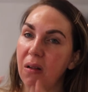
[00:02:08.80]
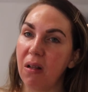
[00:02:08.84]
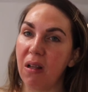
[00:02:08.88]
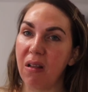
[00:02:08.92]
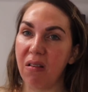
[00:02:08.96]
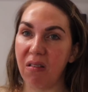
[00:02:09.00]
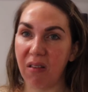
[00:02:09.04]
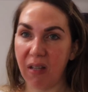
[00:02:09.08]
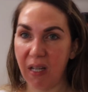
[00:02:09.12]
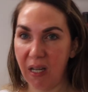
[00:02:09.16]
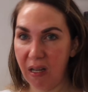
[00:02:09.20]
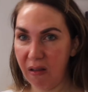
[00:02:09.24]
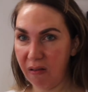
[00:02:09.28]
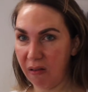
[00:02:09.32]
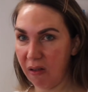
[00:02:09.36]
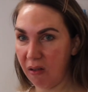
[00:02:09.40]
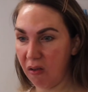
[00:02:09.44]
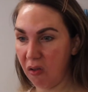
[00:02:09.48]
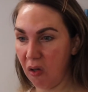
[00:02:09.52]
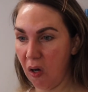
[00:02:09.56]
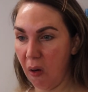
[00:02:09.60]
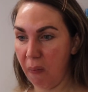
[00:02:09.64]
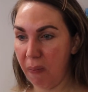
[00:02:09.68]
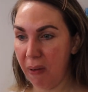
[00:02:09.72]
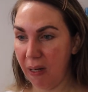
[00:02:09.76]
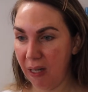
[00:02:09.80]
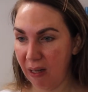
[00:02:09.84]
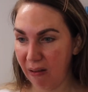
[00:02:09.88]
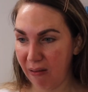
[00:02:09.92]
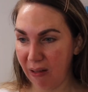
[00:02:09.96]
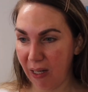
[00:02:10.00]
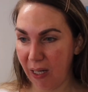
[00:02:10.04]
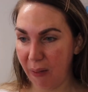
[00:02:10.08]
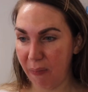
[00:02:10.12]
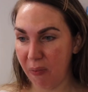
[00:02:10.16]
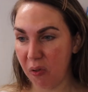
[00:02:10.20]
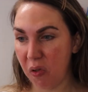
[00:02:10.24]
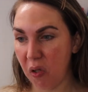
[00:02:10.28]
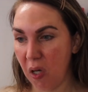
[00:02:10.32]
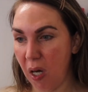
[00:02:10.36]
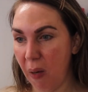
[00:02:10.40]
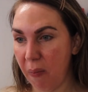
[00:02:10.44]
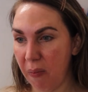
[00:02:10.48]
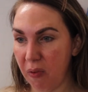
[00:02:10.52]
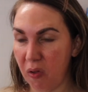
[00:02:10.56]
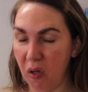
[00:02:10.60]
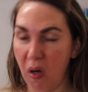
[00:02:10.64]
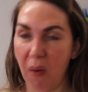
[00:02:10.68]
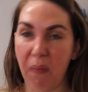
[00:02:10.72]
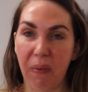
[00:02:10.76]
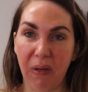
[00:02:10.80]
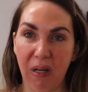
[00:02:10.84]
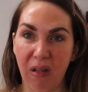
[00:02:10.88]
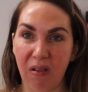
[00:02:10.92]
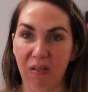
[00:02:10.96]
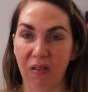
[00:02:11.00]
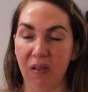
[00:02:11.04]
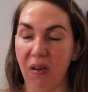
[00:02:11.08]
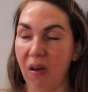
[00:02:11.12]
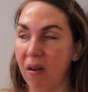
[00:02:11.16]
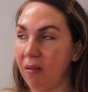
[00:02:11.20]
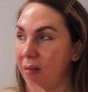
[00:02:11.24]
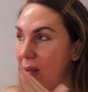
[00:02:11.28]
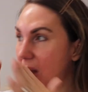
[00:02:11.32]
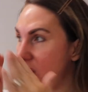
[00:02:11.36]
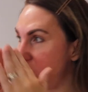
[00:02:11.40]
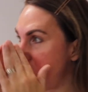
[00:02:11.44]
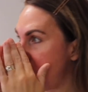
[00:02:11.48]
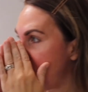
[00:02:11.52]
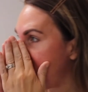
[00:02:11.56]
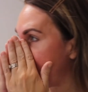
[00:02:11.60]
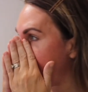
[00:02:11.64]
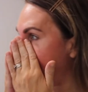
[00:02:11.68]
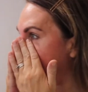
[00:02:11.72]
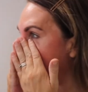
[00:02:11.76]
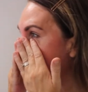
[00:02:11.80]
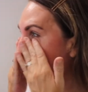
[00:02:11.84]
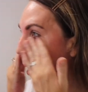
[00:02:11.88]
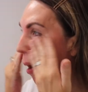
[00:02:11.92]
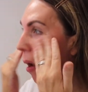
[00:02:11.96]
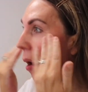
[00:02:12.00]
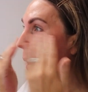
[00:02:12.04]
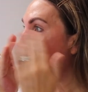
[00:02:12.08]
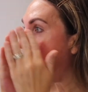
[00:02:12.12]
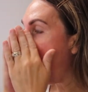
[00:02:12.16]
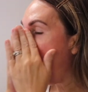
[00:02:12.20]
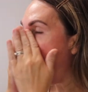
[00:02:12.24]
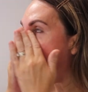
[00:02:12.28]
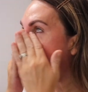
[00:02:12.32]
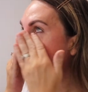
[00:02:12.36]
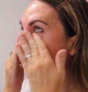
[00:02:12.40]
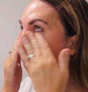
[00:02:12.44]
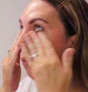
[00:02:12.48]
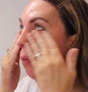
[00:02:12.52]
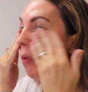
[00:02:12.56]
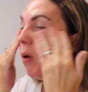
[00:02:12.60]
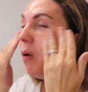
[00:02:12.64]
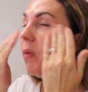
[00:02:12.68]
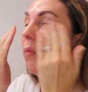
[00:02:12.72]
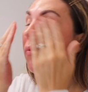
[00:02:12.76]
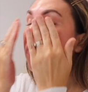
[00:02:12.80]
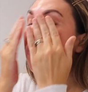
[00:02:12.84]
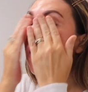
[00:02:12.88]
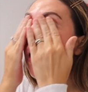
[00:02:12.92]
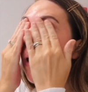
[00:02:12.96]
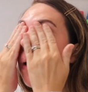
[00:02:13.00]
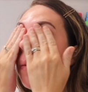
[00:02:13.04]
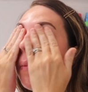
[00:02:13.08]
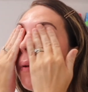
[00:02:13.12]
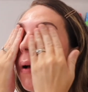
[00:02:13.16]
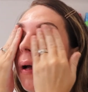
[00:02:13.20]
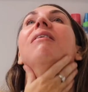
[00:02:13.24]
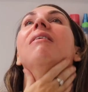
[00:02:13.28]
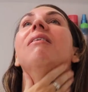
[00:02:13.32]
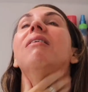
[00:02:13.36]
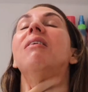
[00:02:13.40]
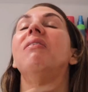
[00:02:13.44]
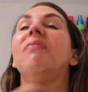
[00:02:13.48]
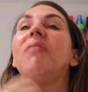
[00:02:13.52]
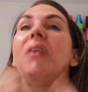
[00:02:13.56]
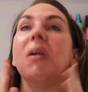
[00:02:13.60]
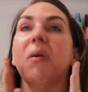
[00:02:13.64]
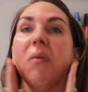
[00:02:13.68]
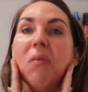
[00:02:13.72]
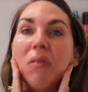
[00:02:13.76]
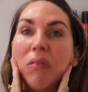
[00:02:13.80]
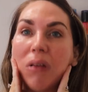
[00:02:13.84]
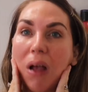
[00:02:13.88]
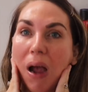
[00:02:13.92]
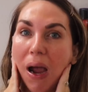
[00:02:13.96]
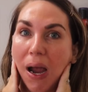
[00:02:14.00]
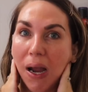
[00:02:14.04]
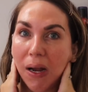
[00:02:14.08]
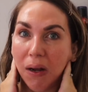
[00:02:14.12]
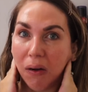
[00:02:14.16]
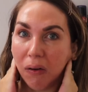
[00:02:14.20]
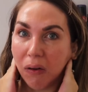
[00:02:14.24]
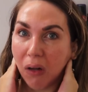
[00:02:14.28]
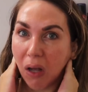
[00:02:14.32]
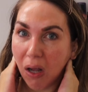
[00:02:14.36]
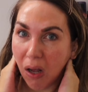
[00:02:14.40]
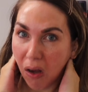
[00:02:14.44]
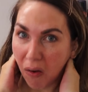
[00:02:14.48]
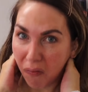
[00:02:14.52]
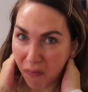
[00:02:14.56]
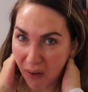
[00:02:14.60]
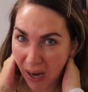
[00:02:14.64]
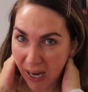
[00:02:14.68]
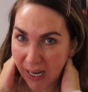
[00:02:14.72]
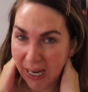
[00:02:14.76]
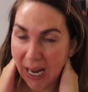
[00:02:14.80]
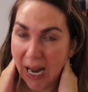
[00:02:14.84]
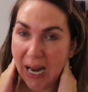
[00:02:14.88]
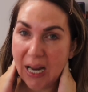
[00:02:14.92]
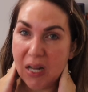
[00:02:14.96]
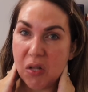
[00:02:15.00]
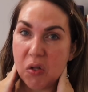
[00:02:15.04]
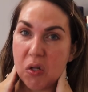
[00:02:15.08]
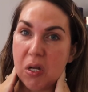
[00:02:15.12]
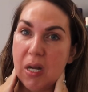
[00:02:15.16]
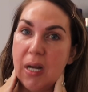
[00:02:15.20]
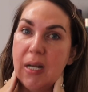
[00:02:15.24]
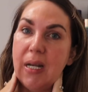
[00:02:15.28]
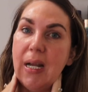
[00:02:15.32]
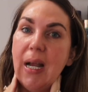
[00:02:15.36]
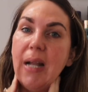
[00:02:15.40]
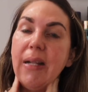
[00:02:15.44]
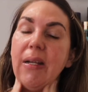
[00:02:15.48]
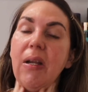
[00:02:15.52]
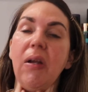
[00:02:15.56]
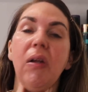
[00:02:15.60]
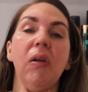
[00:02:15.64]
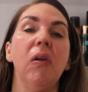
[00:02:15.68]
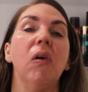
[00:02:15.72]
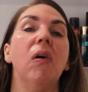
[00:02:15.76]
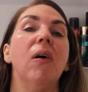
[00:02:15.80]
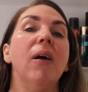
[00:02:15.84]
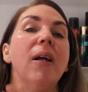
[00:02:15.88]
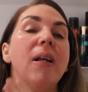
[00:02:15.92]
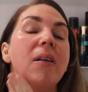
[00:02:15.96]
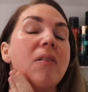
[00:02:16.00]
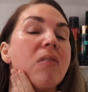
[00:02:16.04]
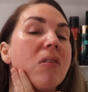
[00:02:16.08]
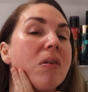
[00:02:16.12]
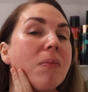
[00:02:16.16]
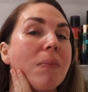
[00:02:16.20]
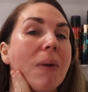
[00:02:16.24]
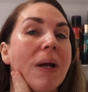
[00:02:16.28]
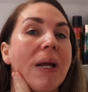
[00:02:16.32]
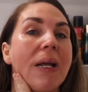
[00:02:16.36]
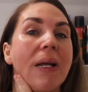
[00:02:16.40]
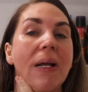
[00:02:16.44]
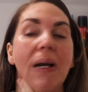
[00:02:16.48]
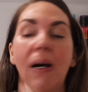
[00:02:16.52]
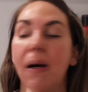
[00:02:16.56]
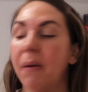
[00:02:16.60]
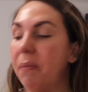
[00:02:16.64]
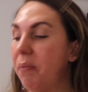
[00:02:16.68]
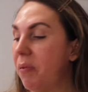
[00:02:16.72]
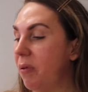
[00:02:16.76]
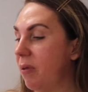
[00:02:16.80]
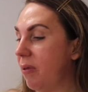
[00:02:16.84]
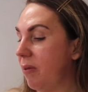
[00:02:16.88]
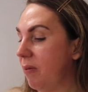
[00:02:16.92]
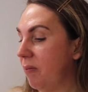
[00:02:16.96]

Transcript: Excuse the top, it looks like a pyjama top, but it's not. It's actually just a warm top. If you was going on a vacation and you're not into makeup,